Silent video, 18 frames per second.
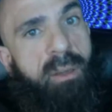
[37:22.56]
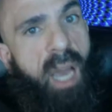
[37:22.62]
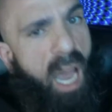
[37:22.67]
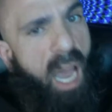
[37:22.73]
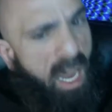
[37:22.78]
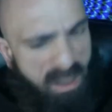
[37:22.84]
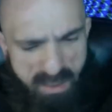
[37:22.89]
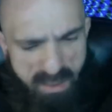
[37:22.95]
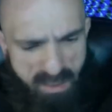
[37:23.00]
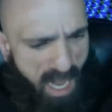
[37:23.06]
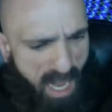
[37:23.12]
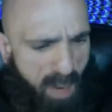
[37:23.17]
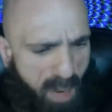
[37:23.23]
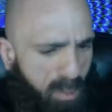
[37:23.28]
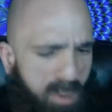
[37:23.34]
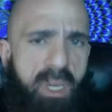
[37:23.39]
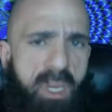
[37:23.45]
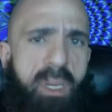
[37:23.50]
I'd I
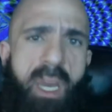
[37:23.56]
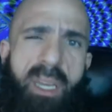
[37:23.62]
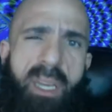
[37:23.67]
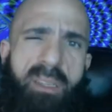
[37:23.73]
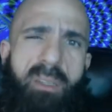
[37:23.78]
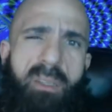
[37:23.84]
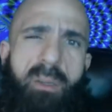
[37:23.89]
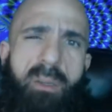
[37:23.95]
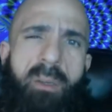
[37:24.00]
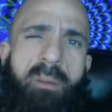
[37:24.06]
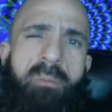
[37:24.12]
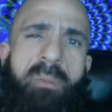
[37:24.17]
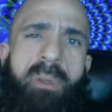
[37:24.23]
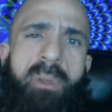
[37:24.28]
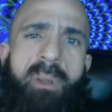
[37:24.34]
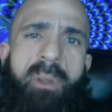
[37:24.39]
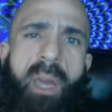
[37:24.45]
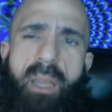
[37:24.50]
would be nice to him.
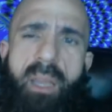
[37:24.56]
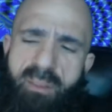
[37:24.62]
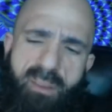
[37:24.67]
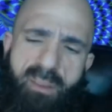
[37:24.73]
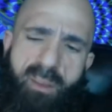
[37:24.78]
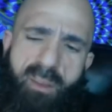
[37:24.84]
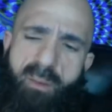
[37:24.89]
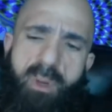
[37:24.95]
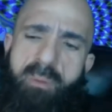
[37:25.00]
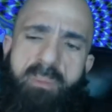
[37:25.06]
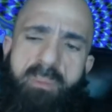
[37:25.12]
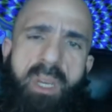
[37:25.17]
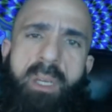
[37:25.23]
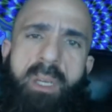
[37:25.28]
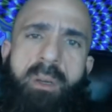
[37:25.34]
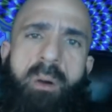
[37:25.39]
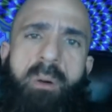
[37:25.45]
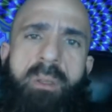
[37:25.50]
I still wouldn't be
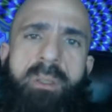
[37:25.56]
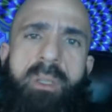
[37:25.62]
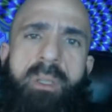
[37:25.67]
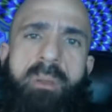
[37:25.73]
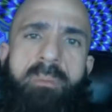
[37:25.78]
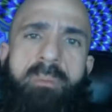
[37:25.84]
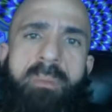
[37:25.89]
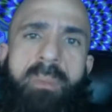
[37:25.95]
cool with him.